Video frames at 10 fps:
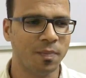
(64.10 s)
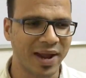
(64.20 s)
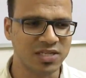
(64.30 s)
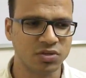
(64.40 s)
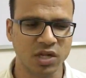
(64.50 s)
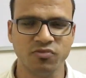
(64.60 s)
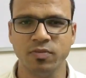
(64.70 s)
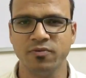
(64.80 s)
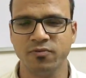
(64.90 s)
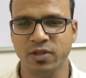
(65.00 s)
batch
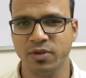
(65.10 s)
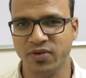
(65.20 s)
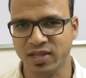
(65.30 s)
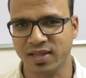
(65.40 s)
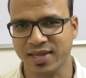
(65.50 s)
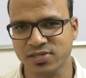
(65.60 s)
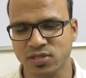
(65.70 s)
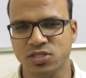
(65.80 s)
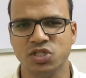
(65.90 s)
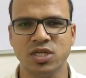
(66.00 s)
10 will be very less
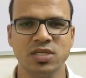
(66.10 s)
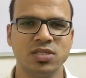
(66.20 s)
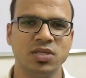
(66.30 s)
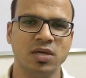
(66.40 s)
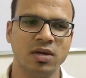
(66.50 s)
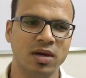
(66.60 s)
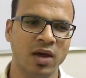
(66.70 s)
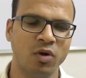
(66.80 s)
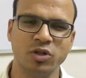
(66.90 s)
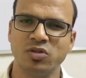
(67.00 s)
it's just uh,
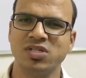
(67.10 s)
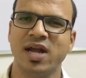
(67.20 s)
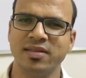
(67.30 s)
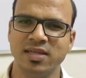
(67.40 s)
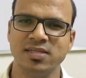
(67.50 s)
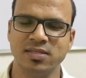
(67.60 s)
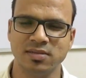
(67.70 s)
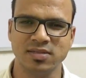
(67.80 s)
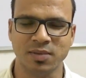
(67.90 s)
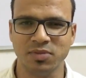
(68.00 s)
i wanted to start this
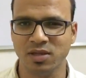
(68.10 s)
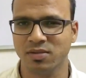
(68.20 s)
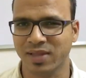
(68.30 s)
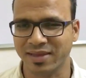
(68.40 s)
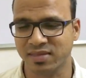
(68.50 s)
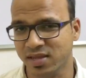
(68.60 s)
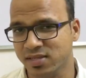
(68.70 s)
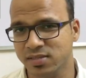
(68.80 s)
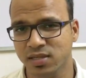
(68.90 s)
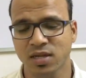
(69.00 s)
something like
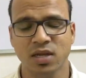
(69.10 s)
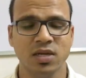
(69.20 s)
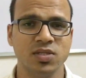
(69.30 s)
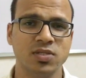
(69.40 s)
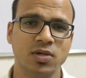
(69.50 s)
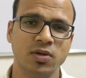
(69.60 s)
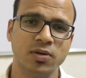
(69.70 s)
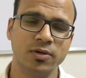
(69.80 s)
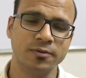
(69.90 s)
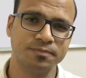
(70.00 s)
this
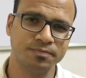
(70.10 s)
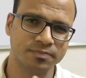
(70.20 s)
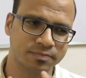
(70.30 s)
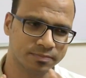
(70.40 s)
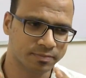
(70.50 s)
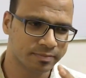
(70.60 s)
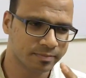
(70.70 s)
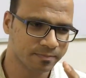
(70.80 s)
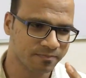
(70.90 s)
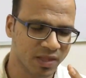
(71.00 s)
so
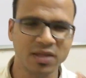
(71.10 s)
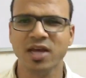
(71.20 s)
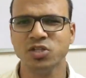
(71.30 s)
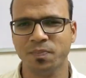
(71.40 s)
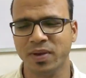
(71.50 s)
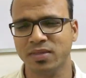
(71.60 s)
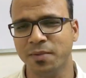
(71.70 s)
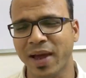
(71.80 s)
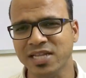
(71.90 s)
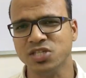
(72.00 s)
yeah so uh, the
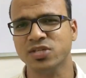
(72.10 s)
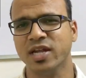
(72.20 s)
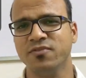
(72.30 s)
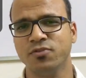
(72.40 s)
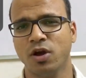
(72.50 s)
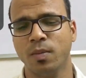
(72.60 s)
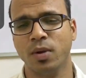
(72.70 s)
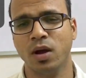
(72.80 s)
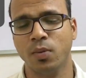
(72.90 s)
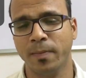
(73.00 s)
batch is starting from
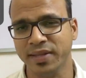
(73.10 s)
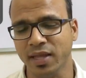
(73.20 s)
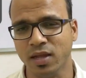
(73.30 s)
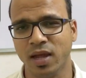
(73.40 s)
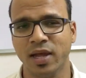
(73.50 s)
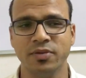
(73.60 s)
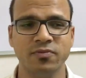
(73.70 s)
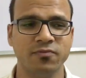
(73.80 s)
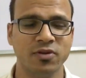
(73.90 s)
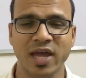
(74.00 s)
uh, monday
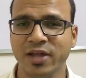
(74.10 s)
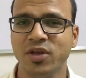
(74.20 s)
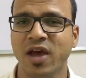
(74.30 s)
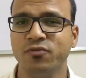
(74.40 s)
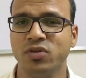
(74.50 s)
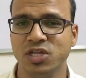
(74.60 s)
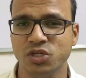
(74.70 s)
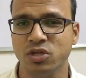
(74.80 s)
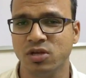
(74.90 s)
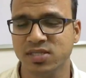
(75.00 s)
and for that you have to
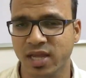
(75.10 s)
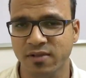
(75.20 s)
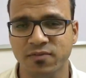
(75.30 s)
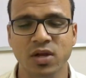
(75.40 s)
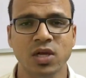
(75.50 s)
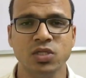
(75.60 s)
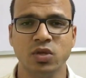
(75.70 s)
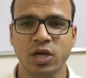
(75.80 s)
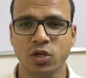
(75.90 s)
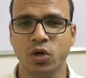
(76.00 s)
register yourself so
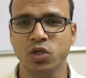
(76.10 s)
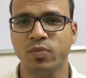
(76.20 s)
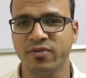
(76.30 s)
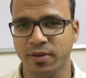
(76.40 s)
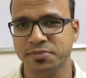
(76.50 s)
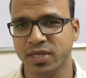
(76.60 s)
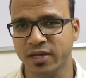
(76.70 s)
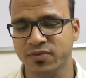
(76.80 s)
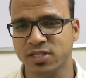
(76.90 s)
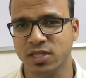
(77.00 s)
you can go to my
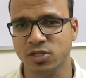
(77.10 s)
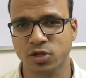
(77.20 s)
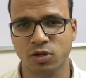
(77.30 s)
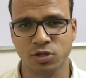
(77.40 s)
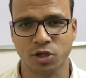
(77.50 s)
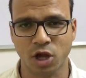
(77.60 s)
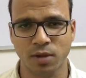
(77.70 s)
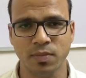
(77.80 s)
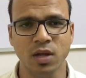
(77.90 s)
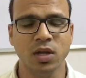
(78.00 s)
website which is
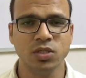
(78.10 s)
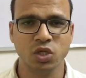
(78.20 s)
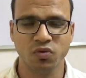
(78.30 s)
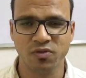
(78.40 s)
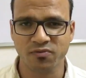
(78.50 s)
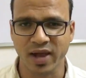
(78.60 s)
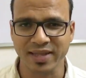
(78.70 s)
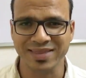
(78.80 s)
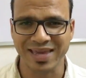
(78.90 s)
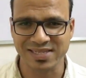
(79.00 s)
telusko.com so you will
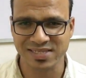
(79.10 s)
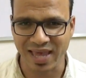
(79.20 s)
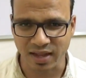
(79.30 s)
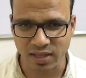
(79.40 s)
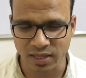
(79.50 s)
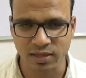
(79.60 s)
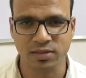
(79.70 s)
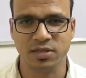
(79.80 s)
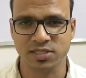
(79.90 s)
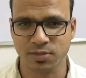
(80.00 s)
find the exact link in
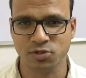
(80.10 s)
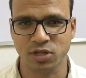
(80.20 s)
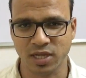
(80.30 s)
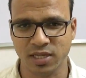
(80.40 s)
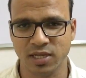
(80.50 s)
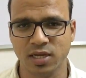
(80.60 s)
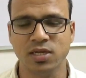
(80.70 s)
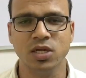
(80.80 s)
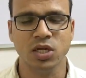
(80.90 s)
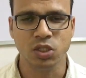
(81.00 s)
the description
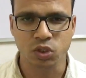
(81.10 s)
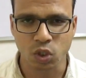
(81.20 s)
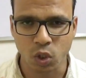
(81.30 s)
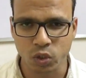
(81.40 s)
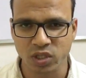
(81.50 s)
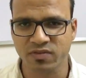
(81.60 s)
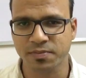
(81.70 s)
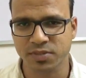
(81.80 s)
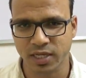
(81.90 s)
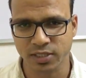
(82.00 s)
area so go to the
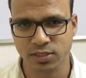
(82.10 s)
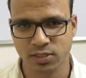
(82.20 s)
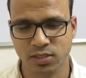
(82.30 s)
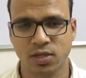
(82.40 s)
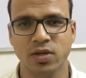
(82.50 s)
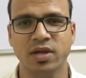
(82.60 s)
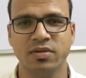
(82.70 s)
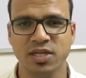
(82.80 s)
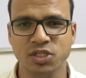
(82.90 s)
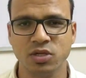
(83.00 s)
website okay
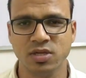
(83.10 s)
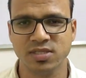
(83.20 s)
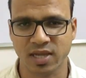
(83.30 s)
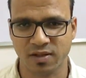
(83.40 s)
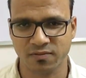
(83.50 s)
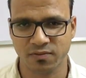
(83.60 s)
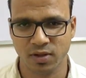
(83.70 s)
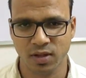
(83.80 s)
register yourself